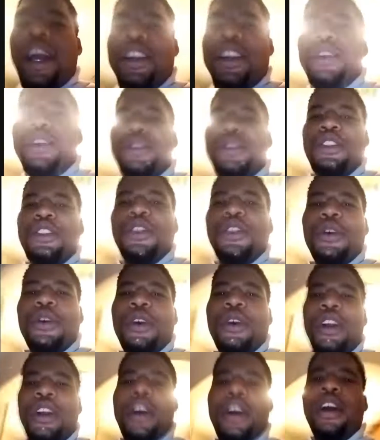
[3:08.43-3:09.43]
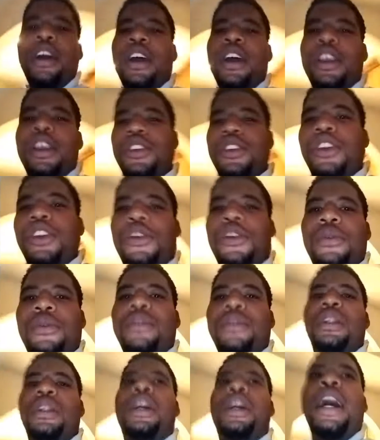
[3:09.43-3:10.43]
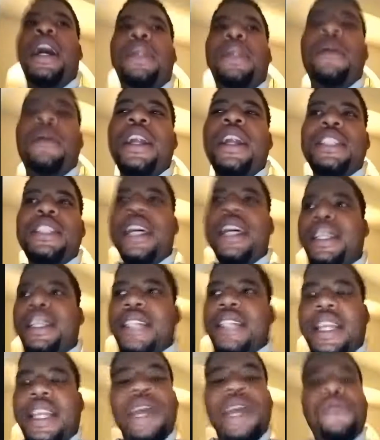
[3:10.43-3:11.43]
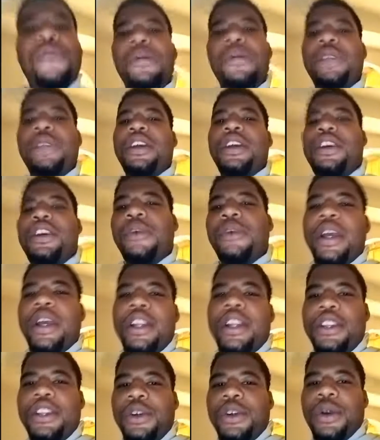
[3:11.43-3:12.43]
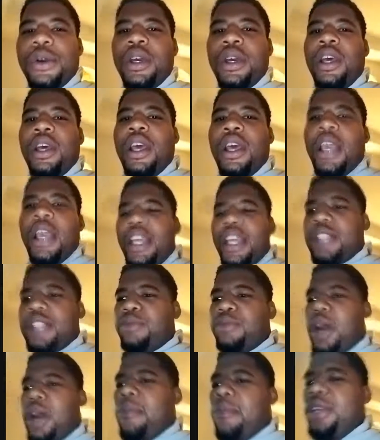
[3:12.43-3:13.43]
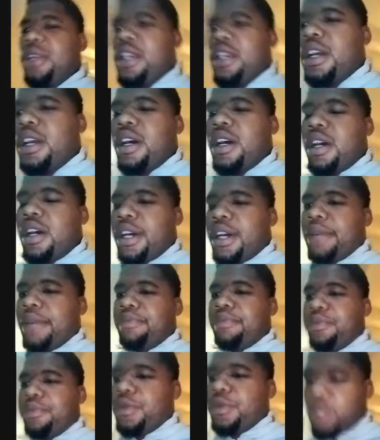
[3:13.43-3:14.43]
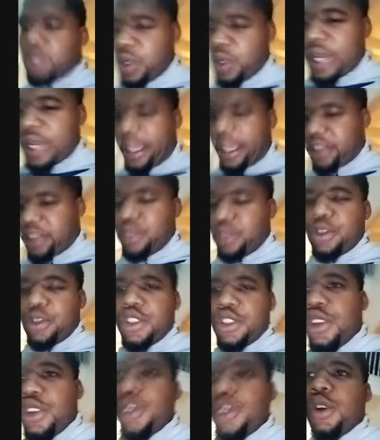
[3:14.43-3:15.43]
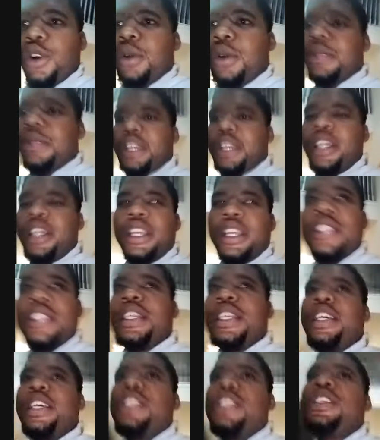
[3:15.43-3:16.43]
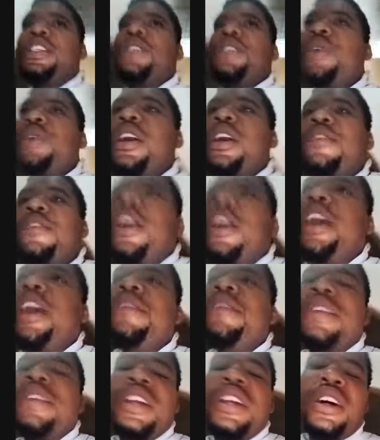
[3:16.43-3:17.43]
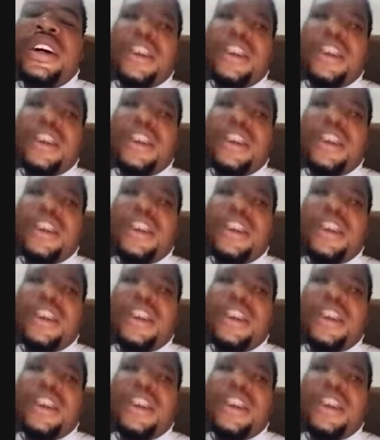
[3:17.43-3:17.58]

to do what you're doing, or learn how to monetize that. And that would be a good way to do it. Is probably doing like a YouTube thing, sessions or whatever, or even